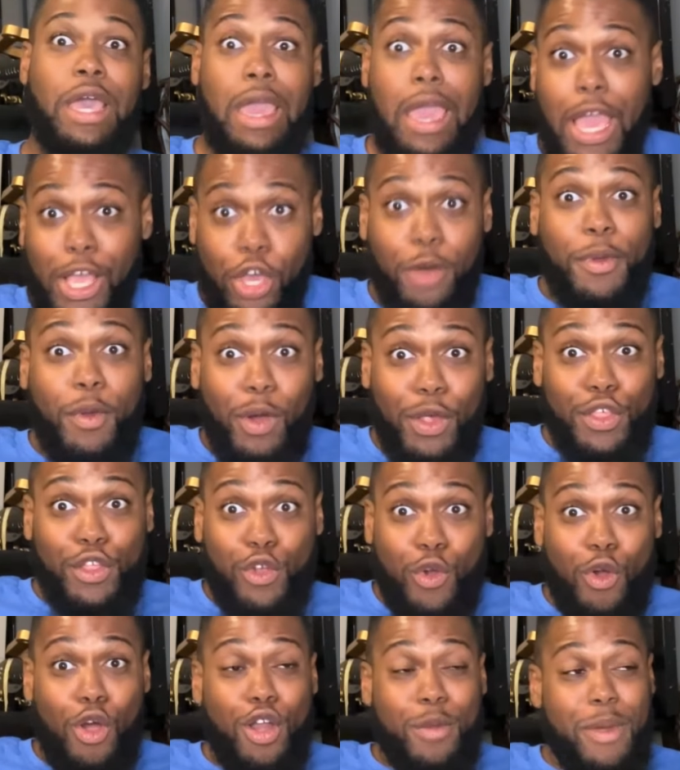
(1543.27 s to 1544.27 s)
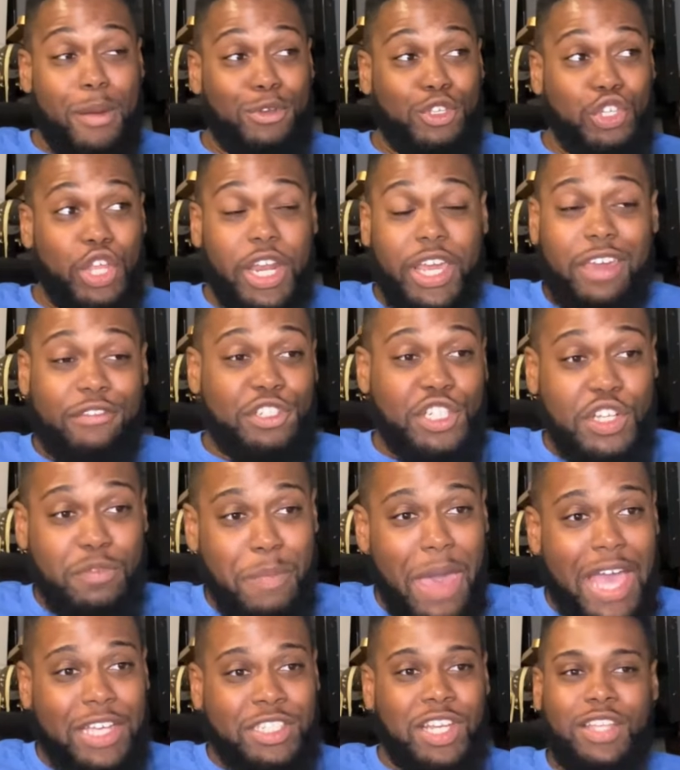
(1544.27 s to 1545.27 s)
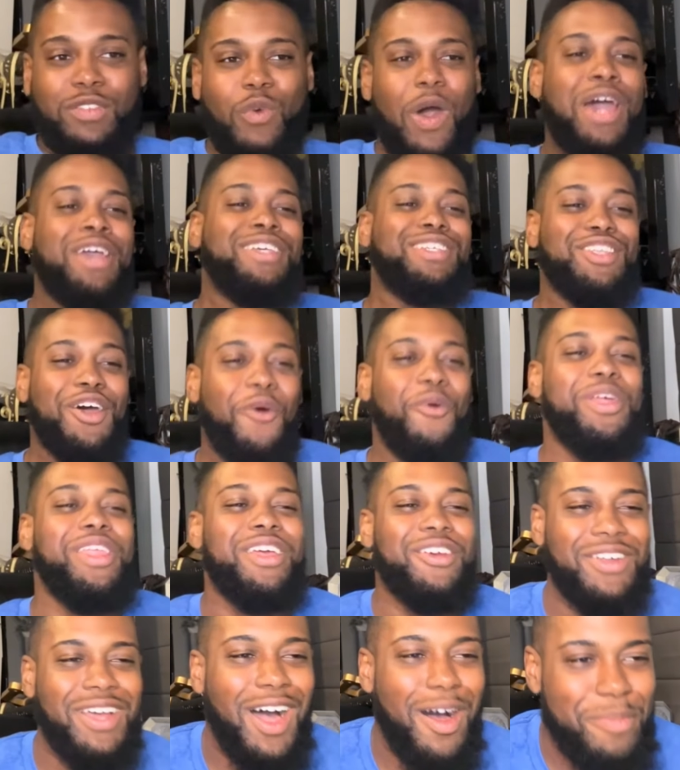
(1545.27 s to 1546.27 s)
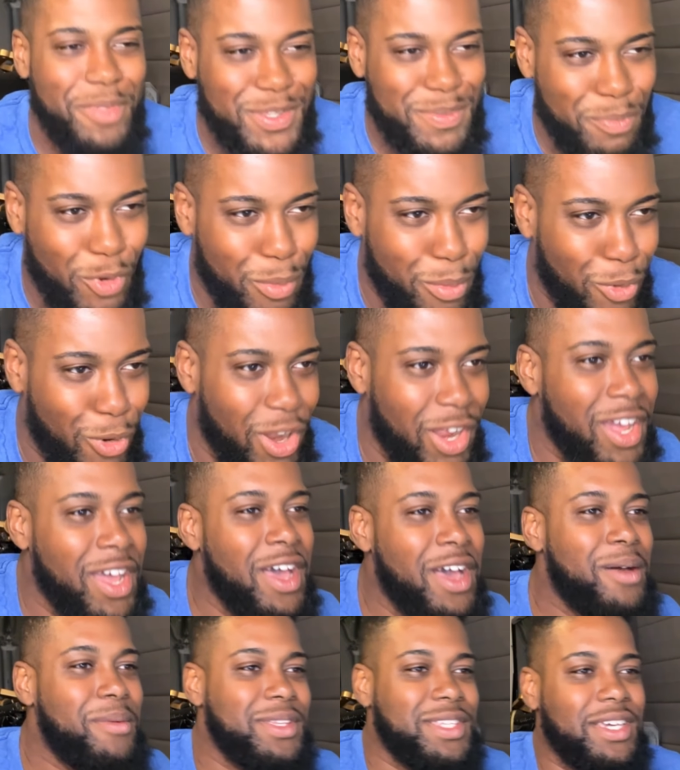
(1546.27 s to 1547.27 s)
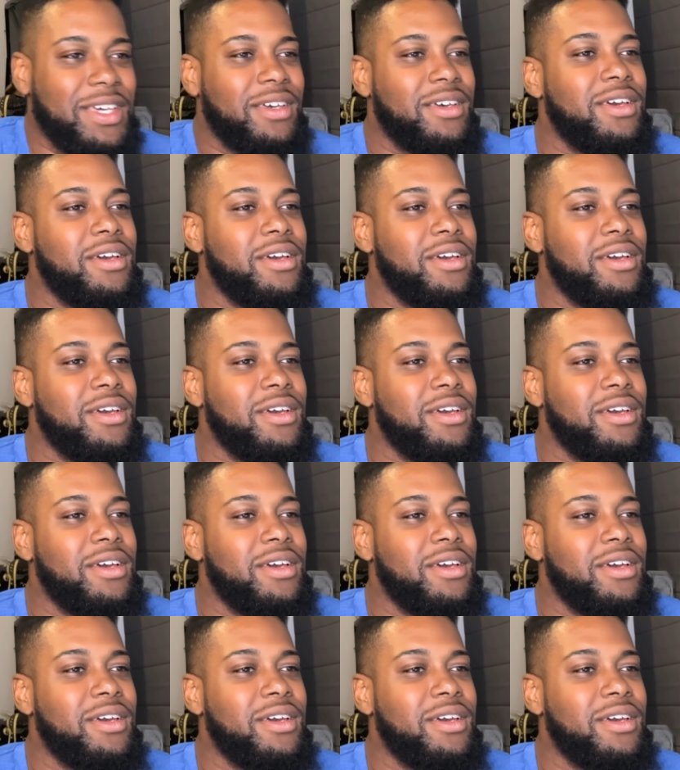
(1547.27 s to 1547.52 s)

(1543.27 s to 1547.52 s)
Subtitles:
It could be one of the new order members who's gonna give shit in batch shots. Why is no one here to help this poor boy? Let's see.